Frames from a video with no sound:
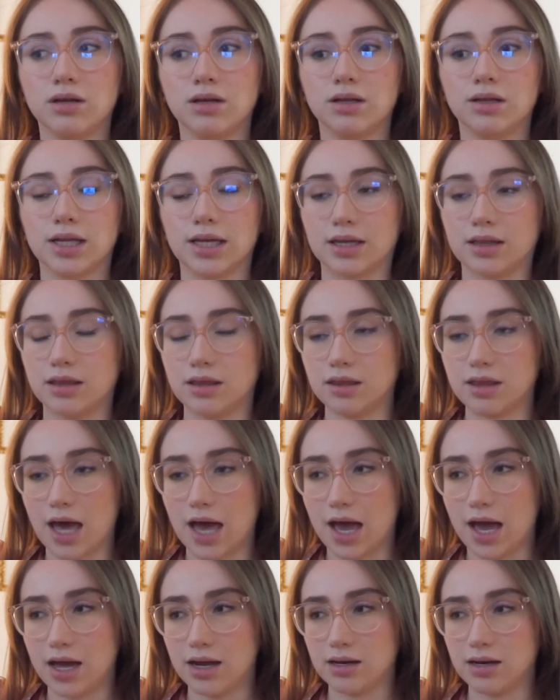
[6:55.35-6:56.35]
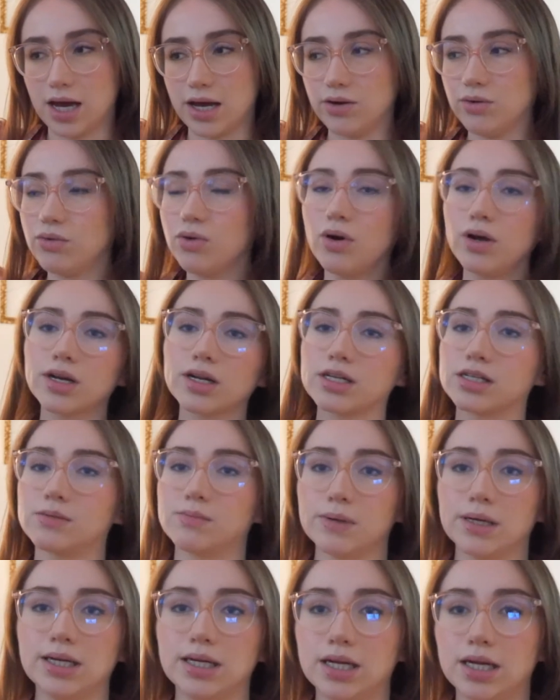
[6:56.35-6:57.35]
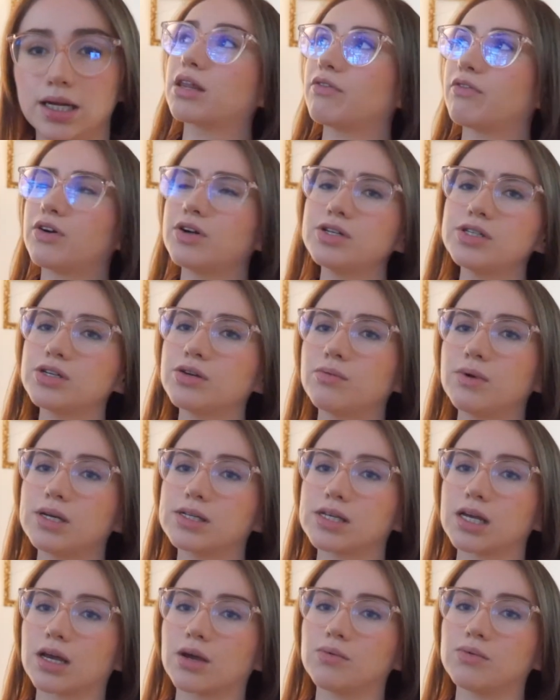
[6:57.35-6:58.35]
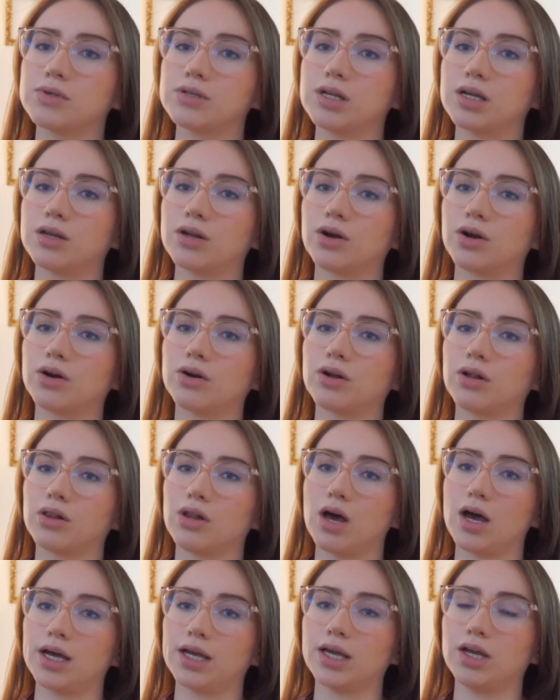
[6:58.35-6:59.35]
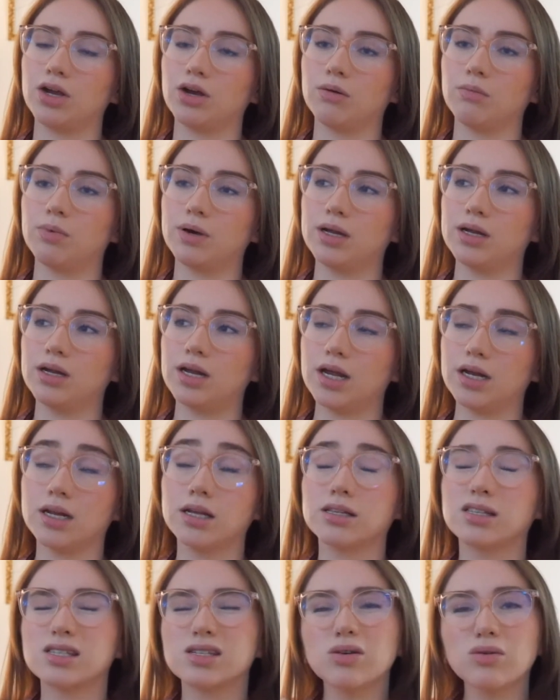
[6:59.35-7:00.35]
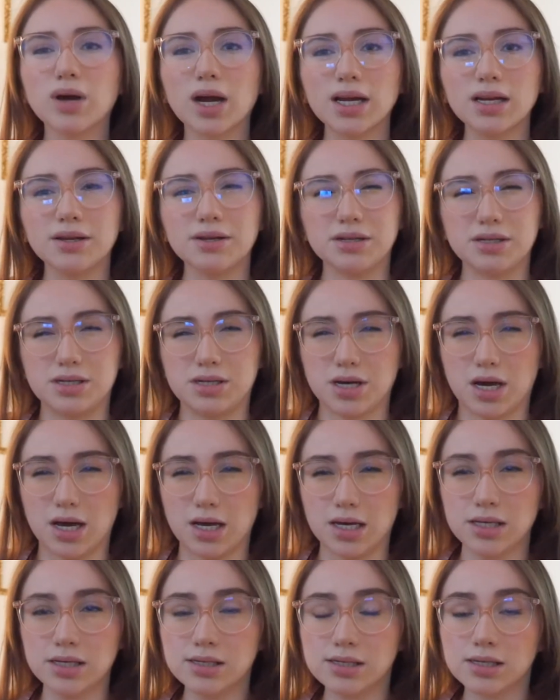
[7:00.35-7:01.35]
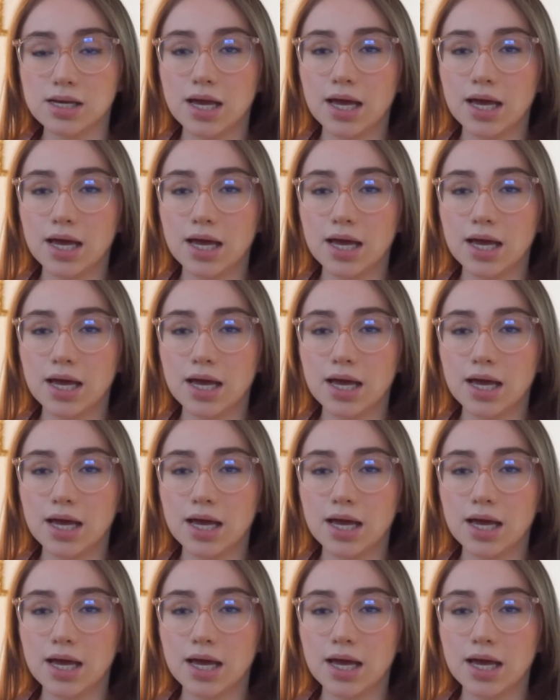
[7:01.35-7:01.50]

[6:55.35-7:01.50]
Like that. I don't know how to explain it. The first 2 weeks, like, it hurt a lot here, and it still kind of does.